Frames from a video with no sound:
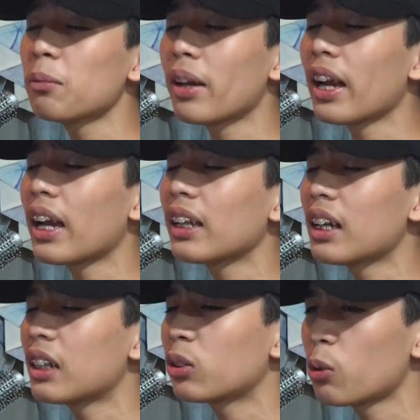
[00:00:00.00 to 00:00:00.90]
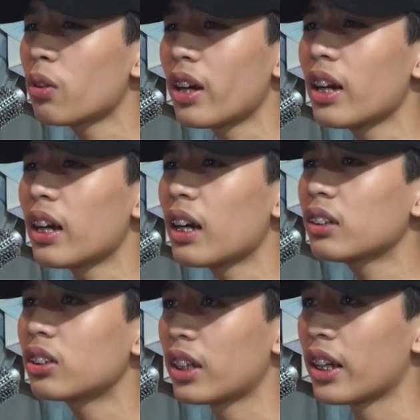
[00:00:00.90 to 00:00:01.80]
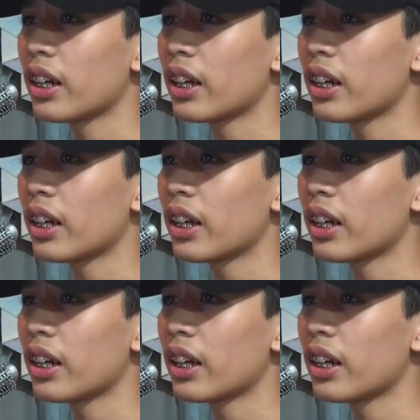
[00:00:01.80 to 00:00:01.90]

It made us restless.